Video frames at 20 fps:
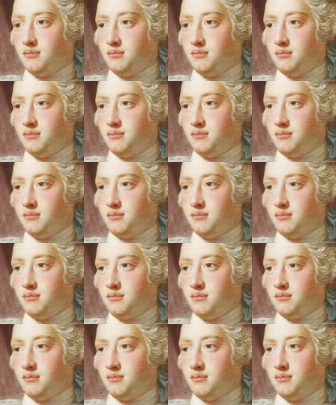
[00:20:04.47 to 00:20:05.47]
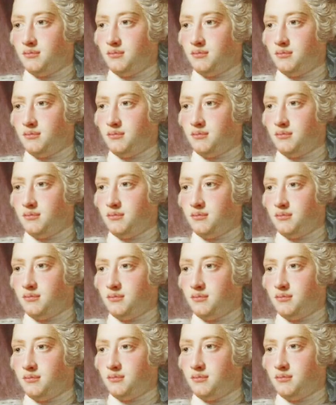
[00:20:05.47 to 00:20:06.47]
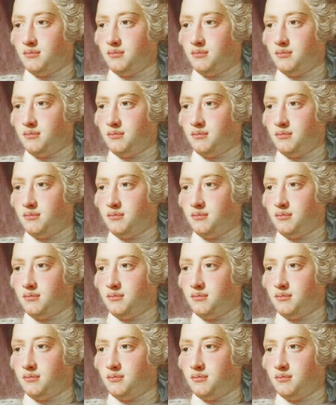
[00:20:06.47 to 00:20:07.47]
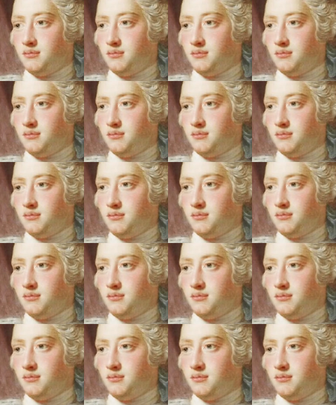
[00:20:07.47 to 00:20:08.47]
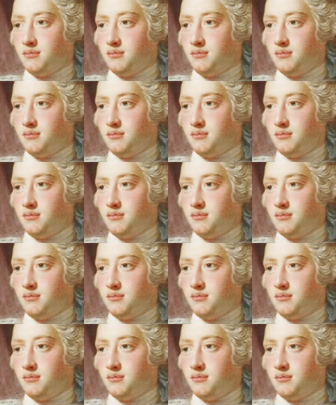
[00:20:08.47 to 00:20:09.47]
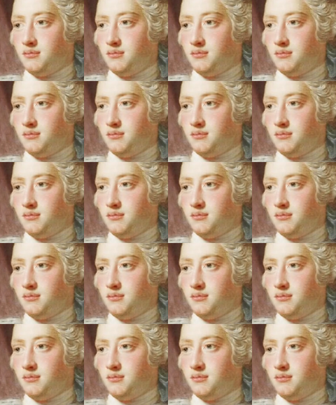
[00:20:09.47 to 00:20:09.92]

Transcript: (not speaking)